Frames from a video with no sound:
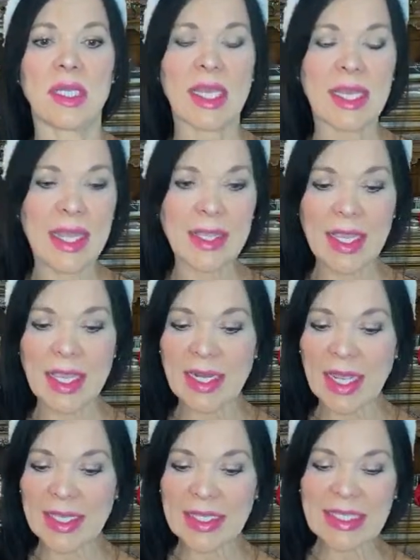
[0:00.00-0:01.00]
And
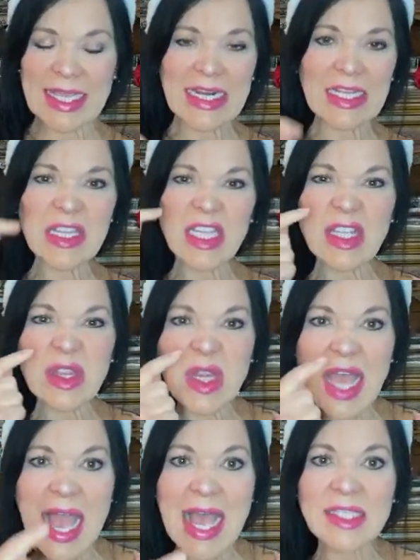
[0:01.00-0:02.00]
I get on the
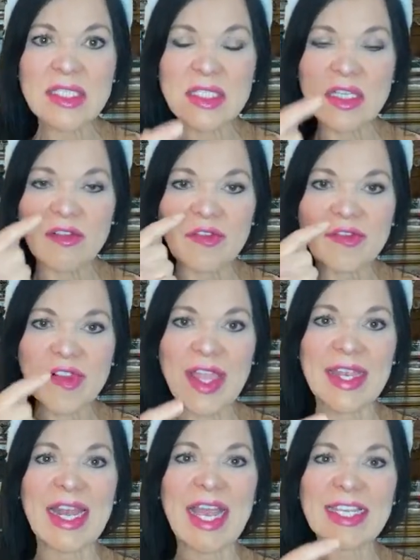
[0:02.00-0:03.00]
last
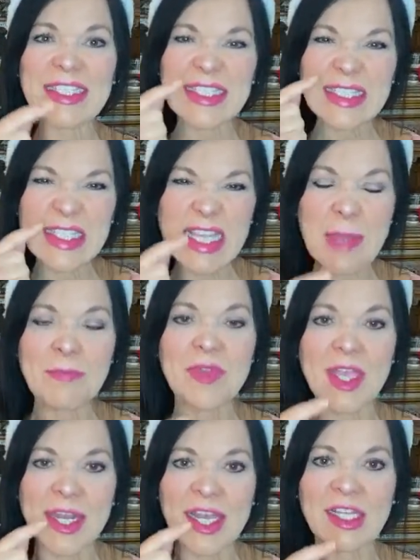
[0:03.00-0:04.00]
flight. I
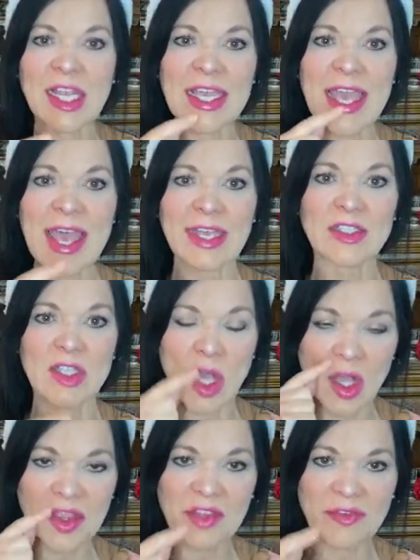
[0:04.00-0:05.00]
slept at LAX,
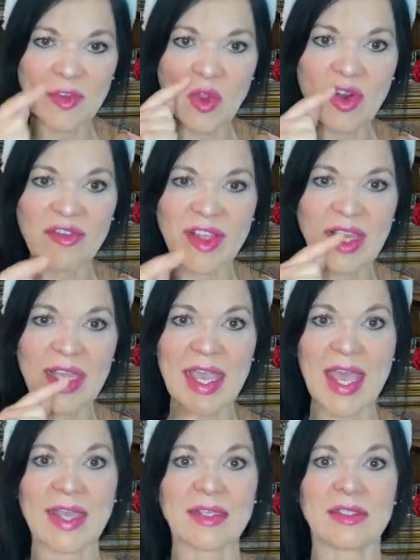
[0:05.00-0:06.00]
on the floor of
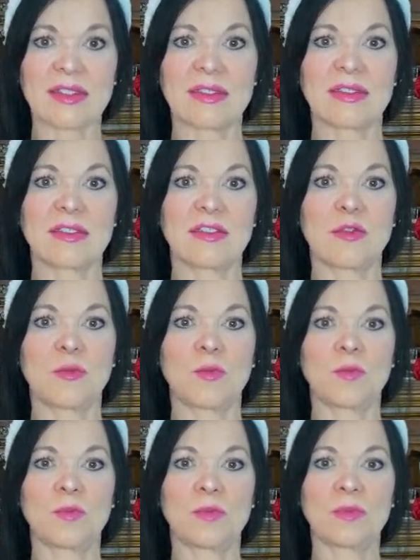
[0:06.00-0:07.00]
LAX.
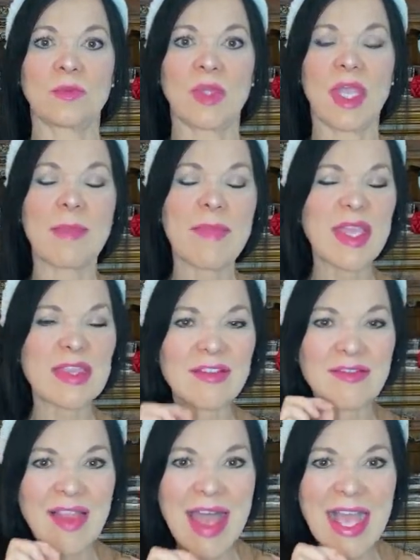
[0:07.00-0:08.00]
I made
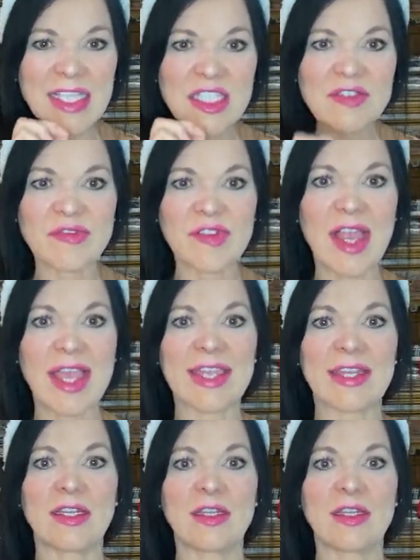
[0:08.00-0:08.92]
the last flight